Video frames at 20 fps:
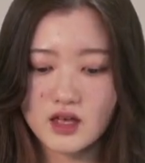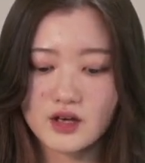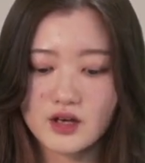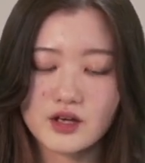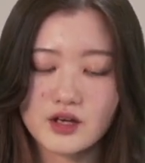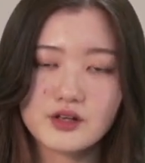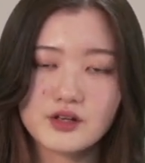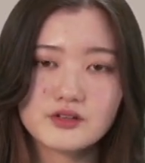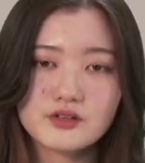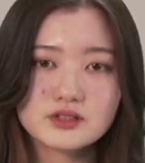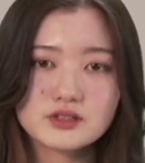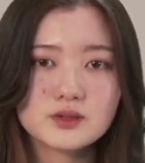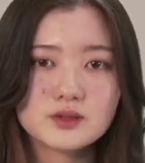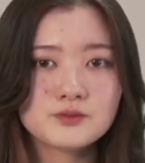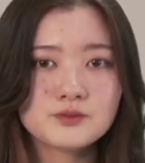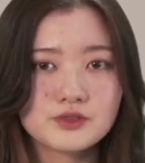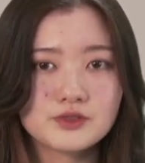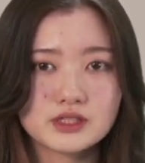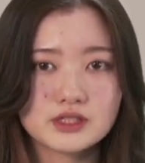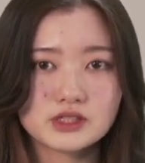Although some
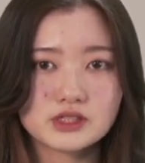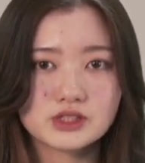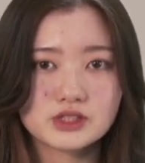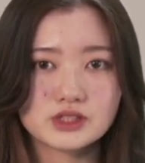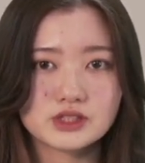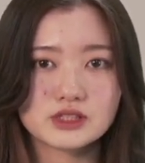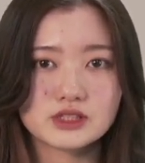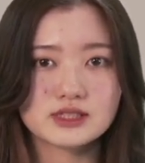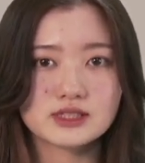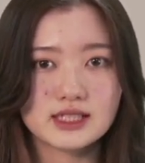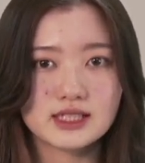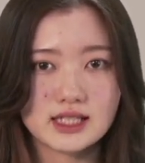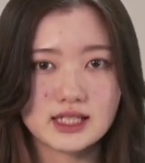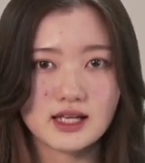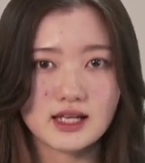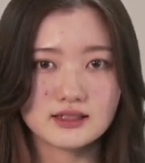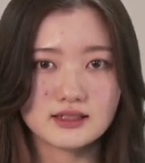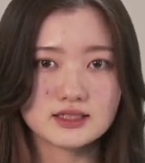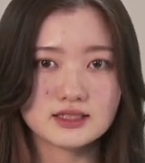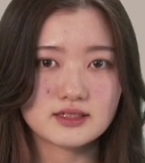researchers
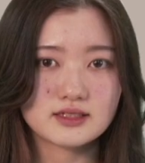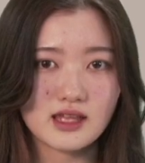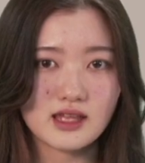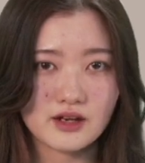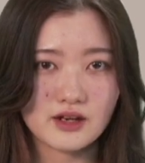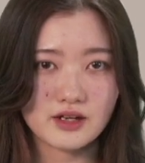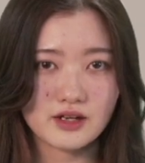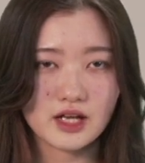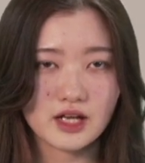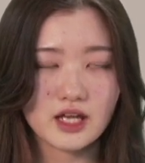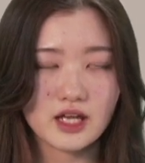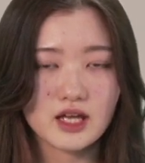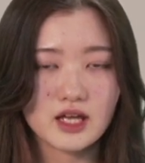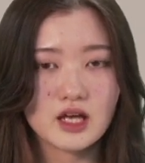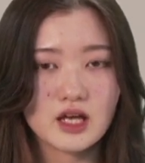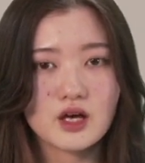deny this theory,